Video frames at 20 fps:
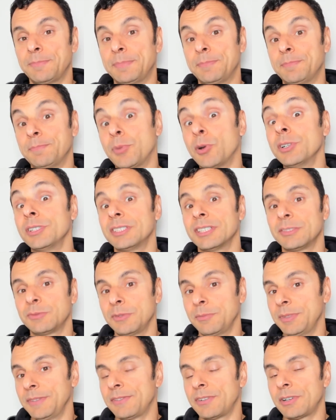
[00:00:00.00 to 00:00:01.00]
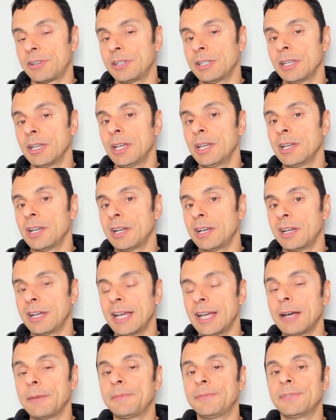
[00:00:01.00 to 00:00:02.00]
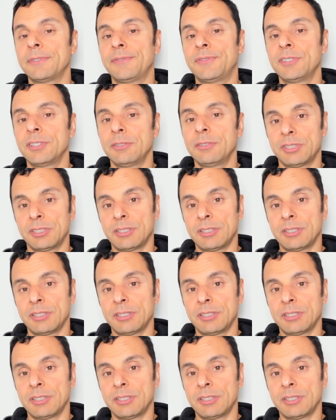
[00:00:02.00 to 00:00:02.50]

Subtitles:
pointers will be very helpful for you.